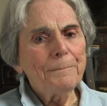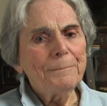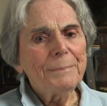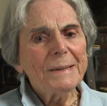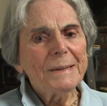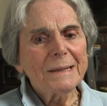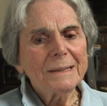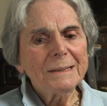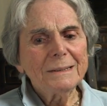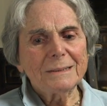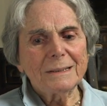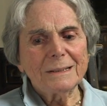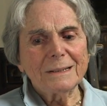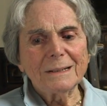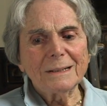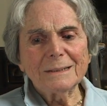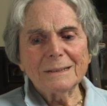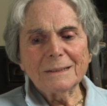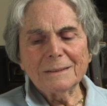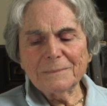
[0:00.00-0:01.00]
big,
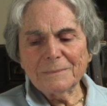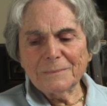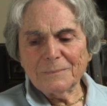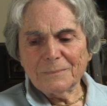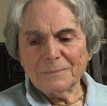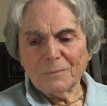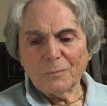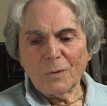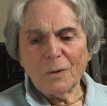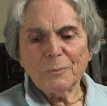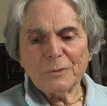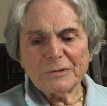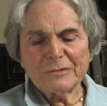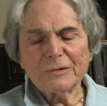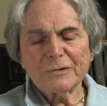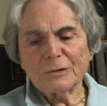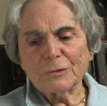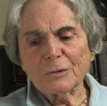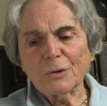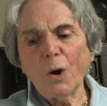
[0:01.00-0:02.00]
what
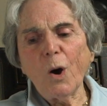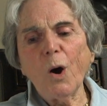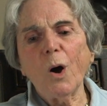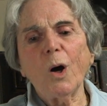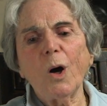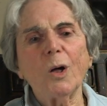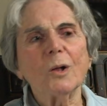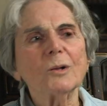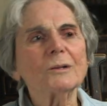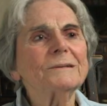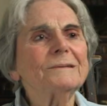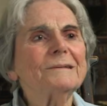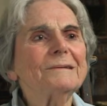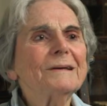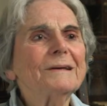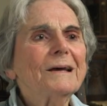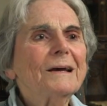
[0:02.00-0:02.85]
was it called?